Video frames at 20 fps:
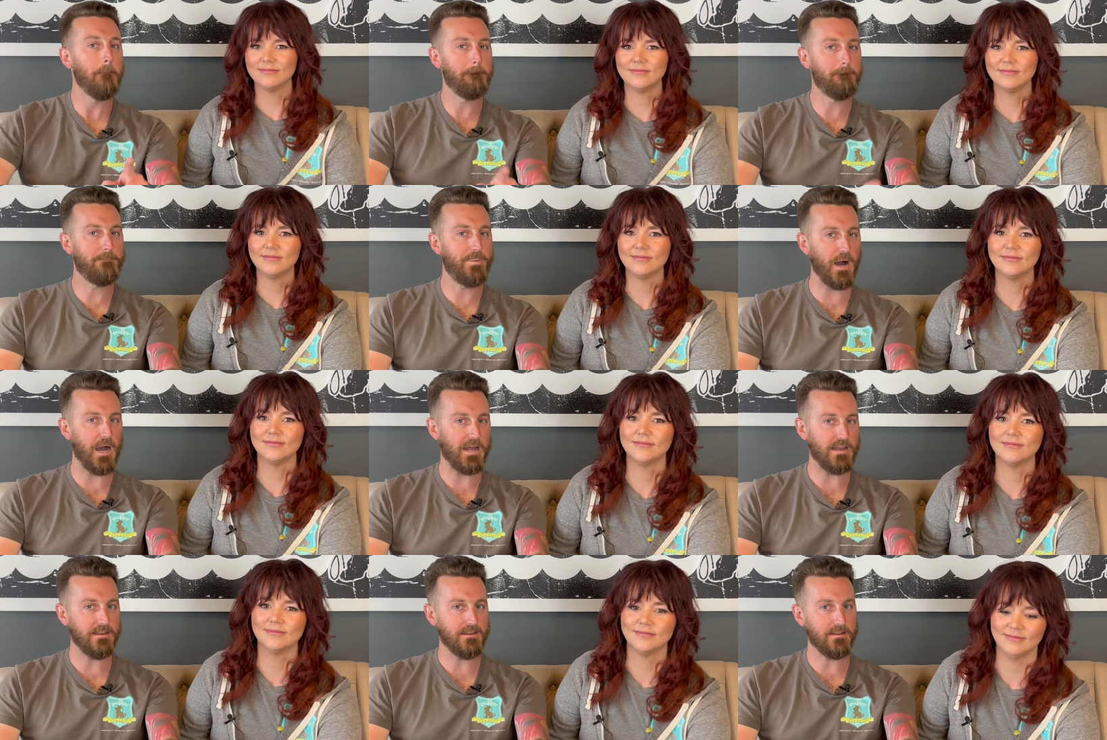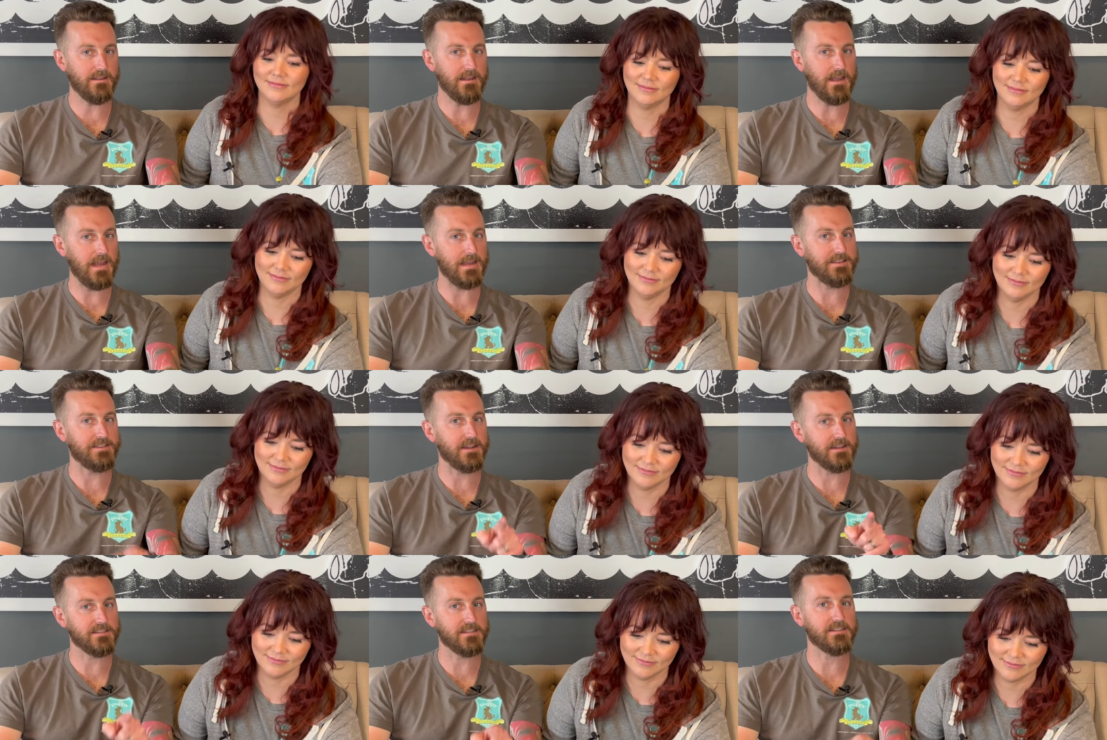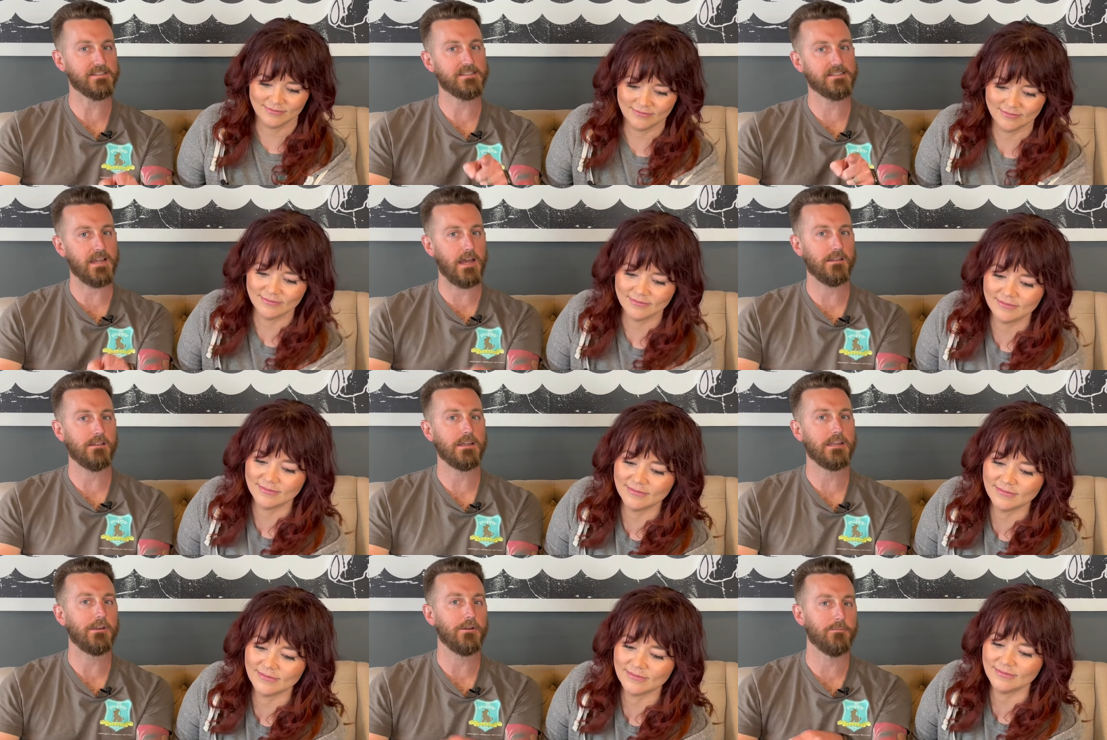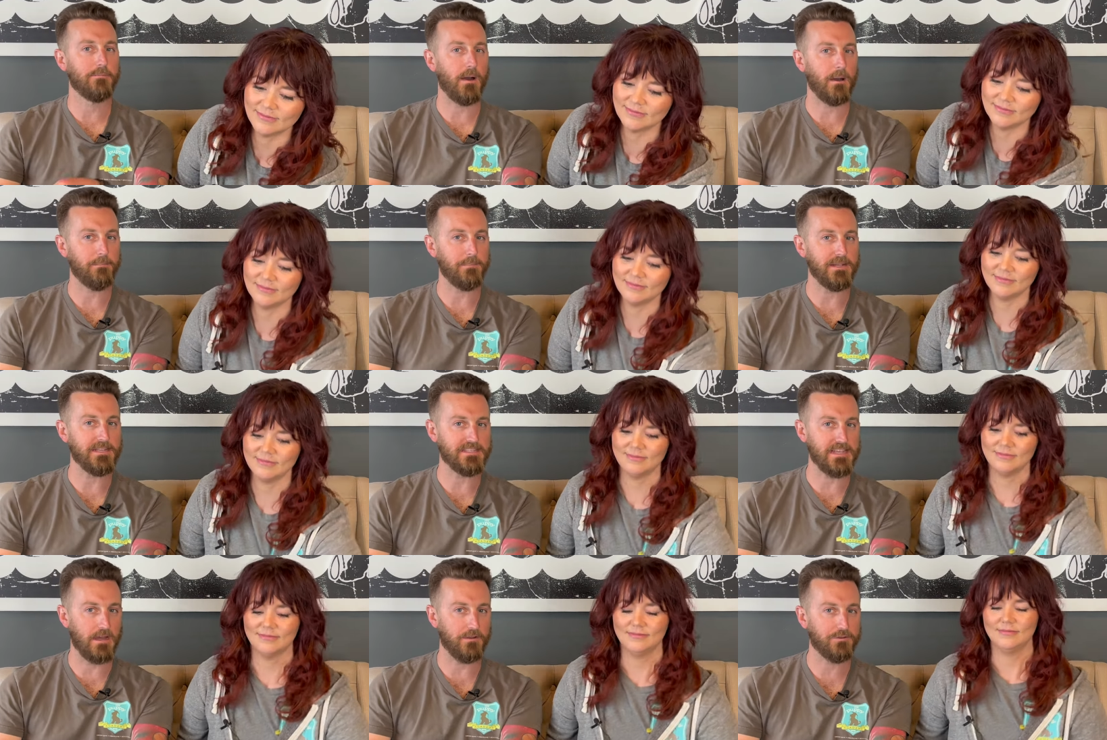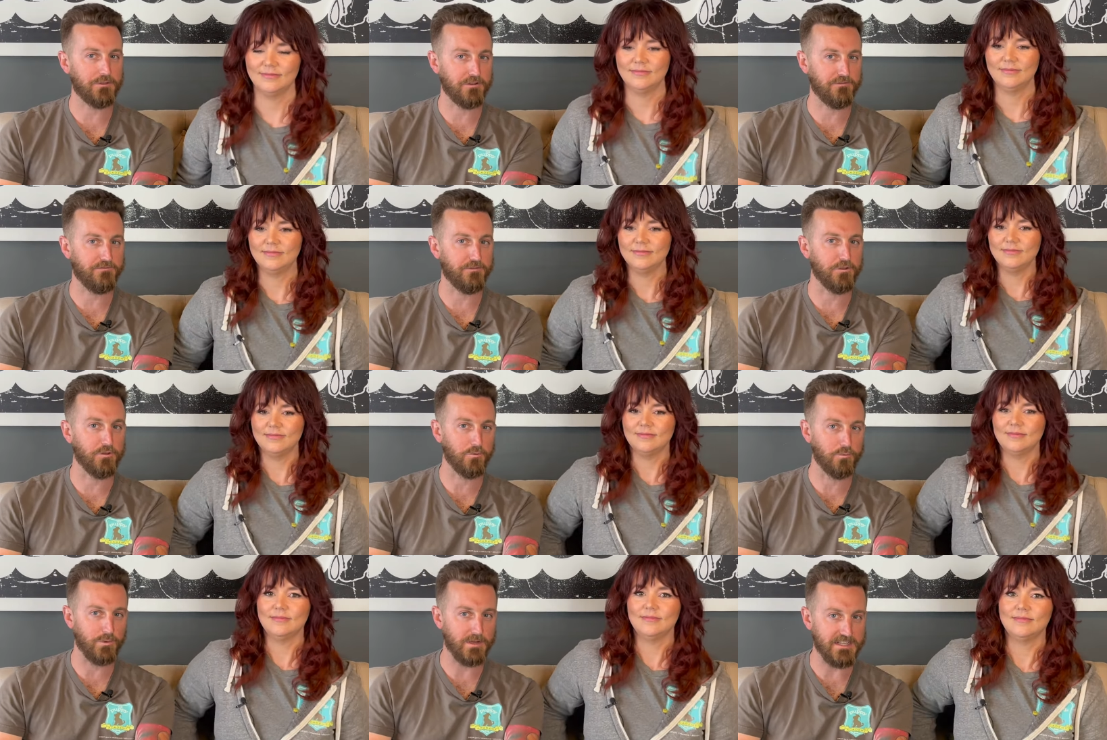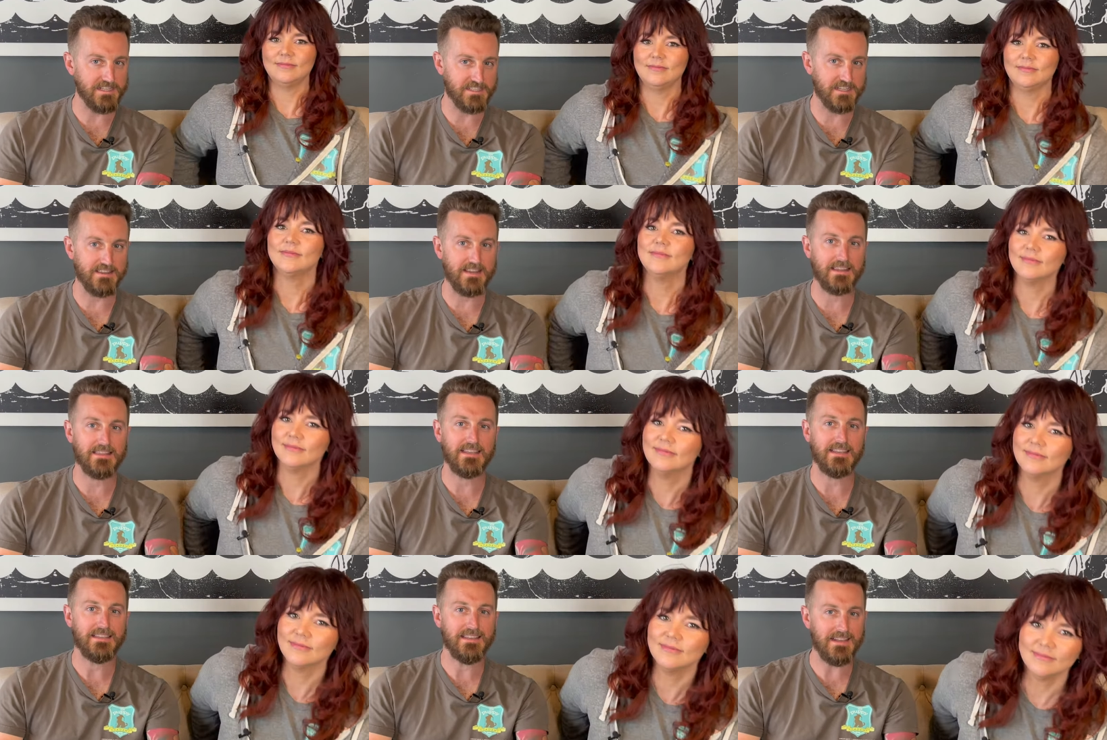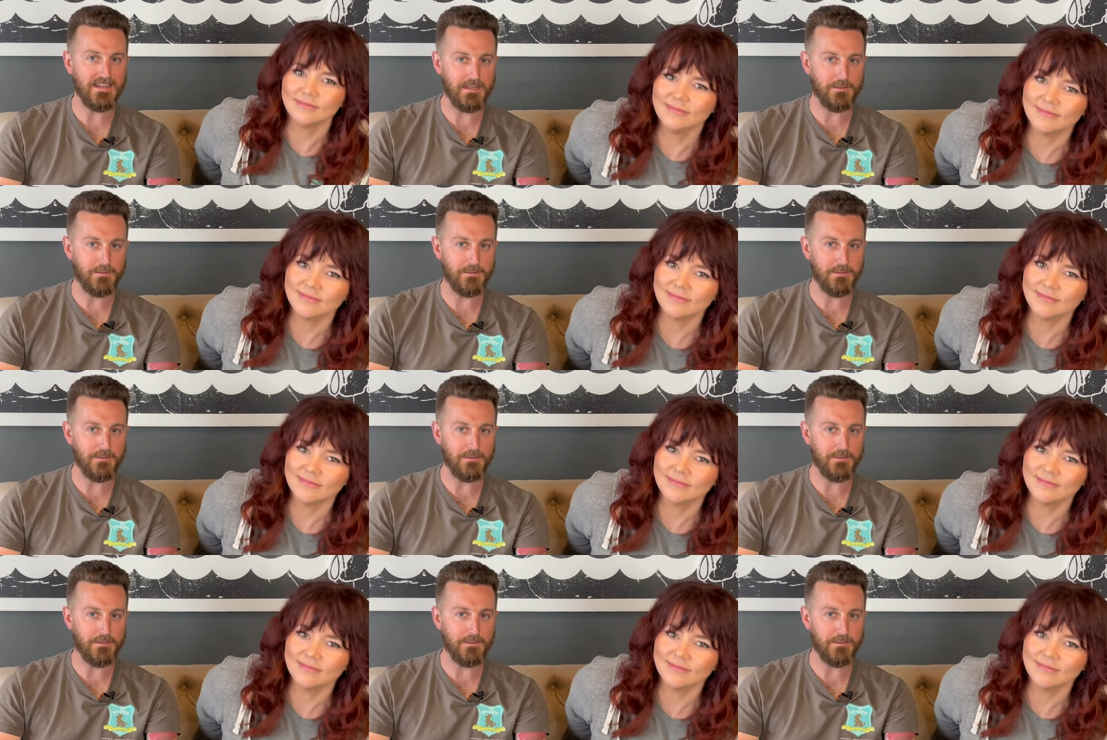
Speaker 1: but it doesn't sound like your puppy is out there for the reason that they need